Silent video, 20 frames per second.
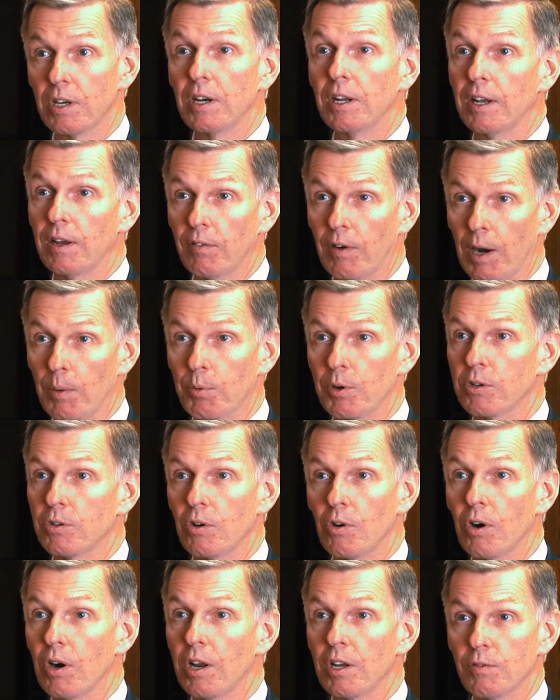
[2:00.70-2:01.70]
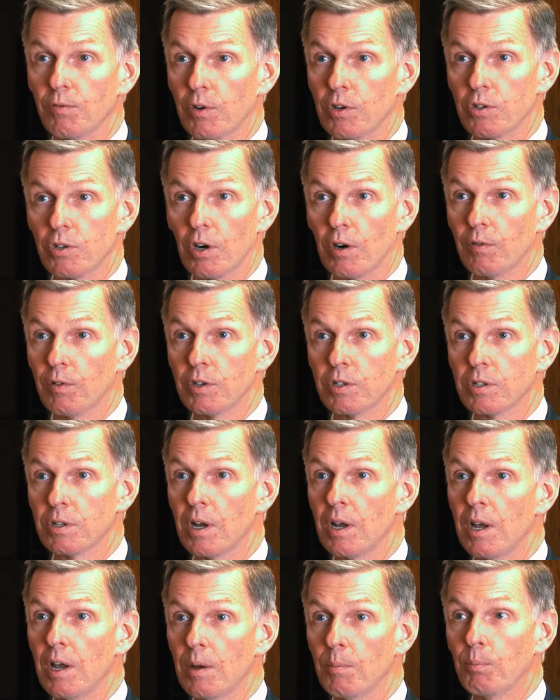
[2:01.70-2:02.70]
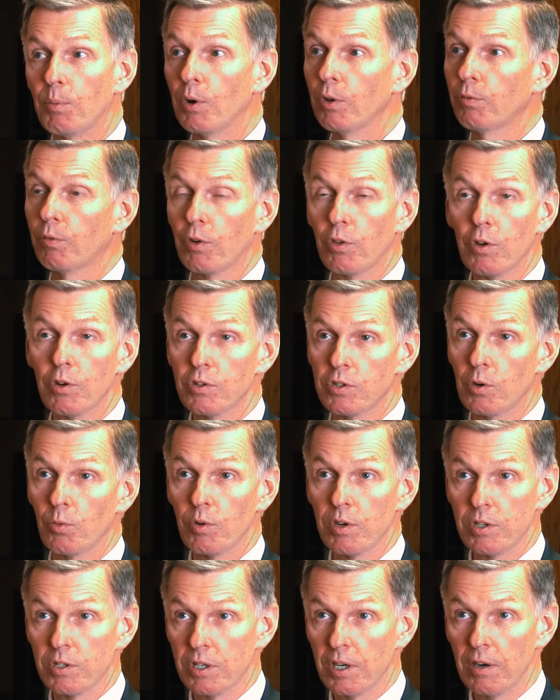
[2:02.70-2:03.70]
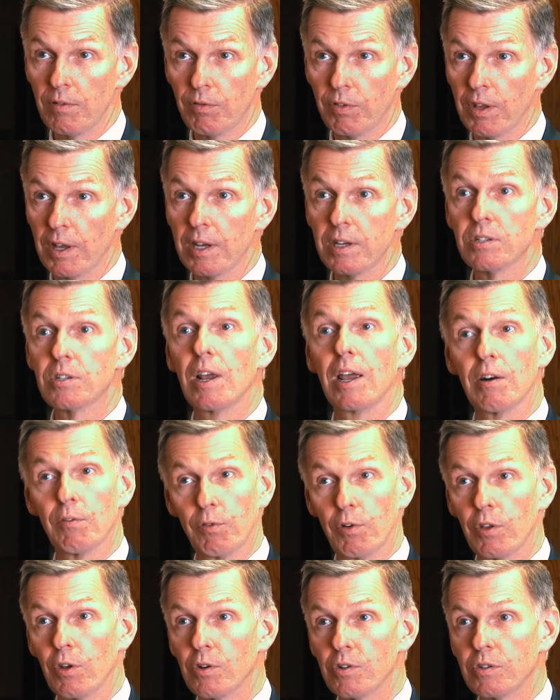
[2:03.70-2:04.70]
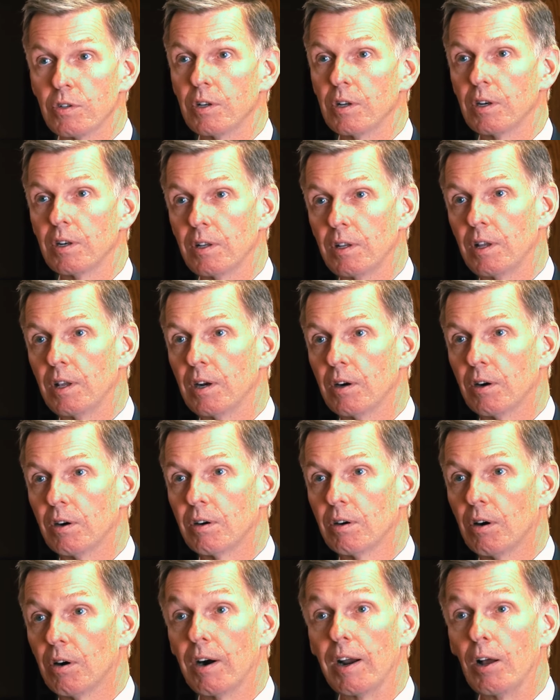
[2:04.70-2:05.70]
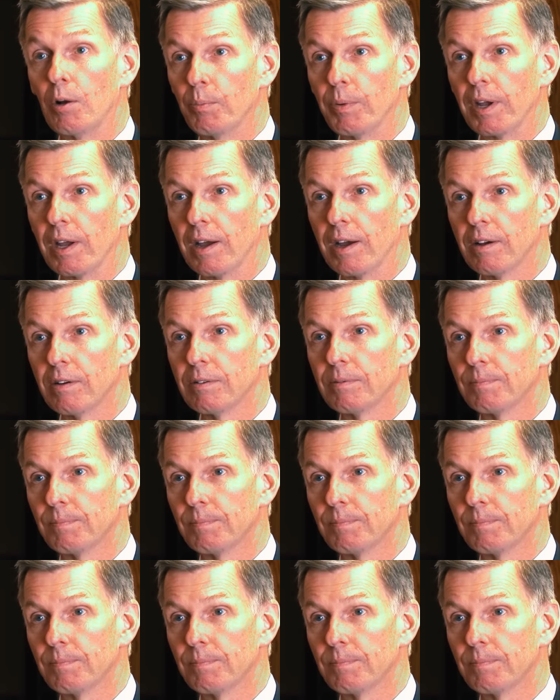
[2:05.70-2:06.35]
and to give opportunities for service, both for those that receive things and for those that are helping out.